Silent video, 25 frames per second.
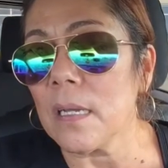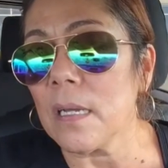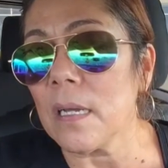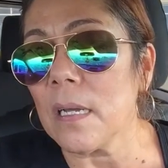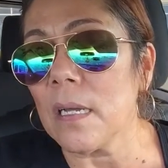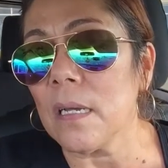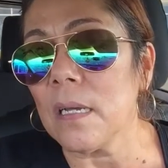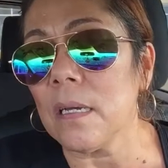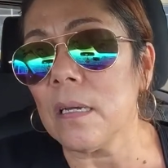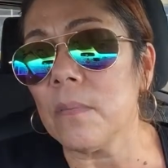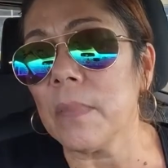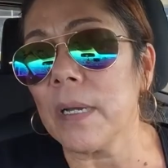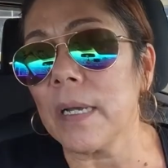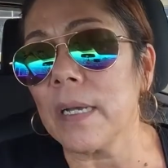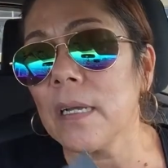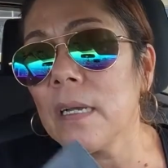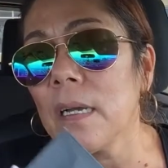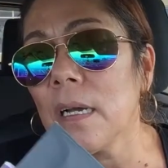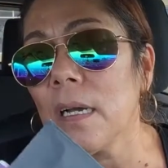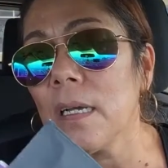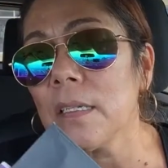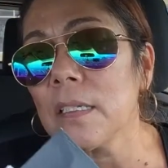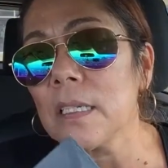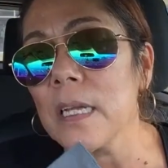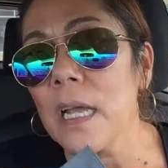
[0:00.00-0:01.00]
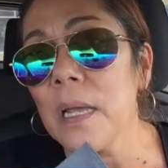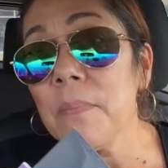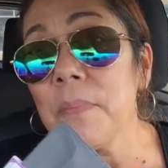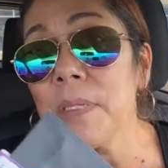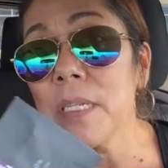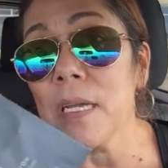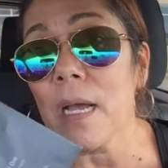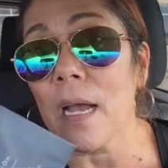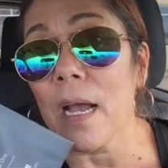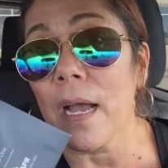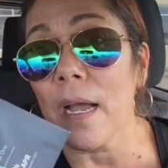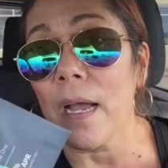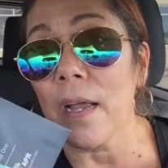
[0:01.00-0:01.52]
Oh my gosh, I am
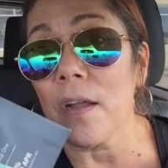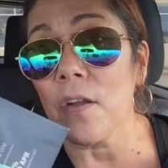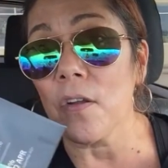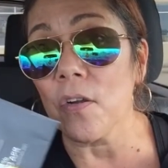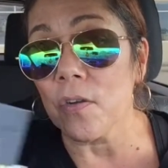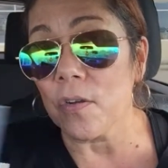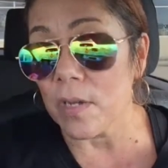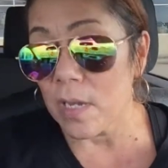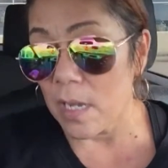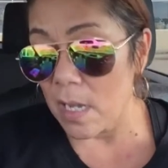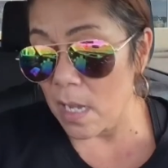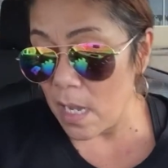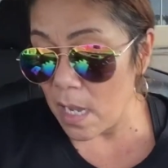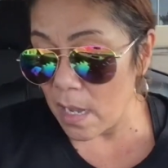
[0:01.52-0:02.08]
tired.